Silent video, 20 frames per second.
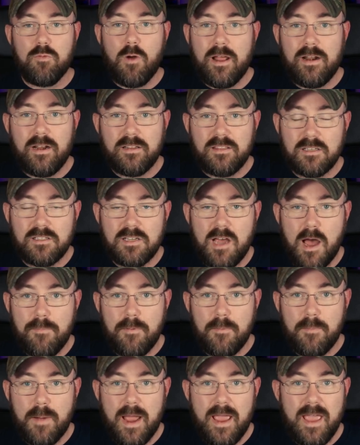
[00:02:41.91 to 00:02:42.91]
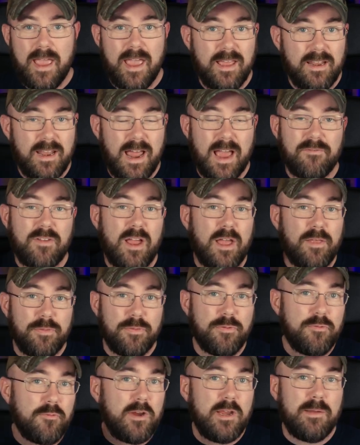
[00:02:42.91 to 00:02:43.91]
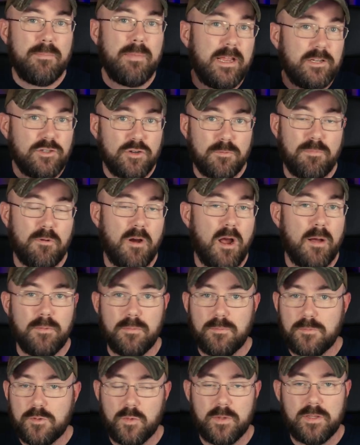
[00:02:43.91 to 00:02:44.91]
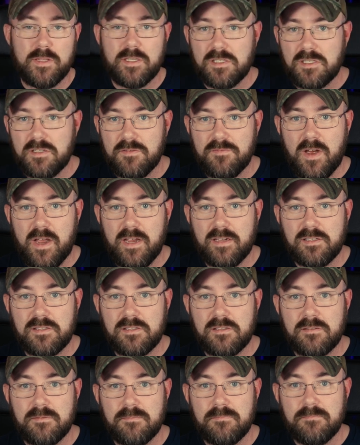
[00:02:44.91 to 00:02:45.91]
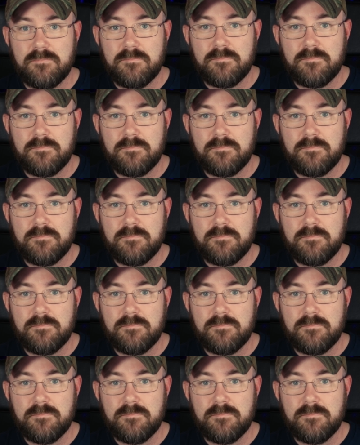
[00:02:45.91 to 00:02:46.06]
Right at the top of my head, I've got three major problems with this device.